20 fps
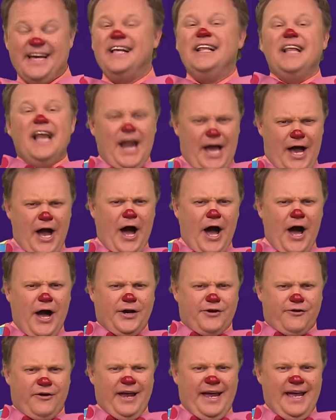eat our
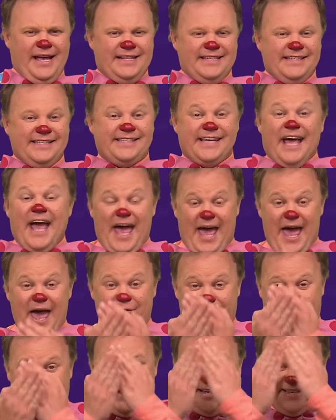greens
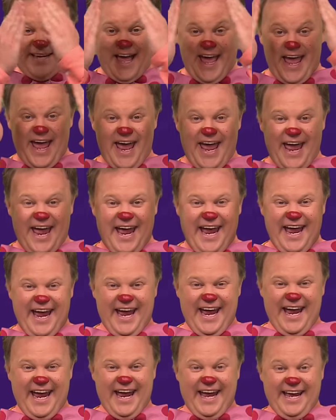every
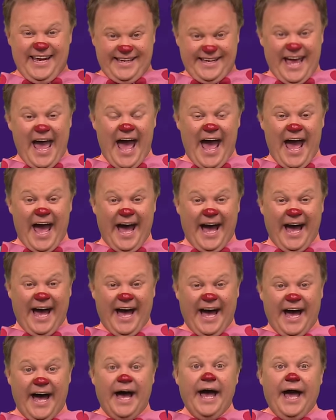day.
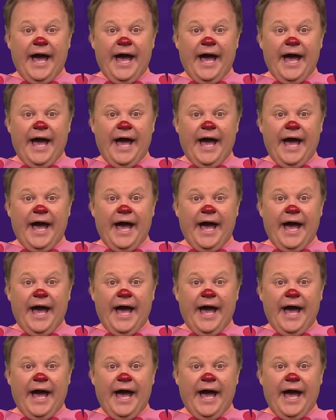Yeah!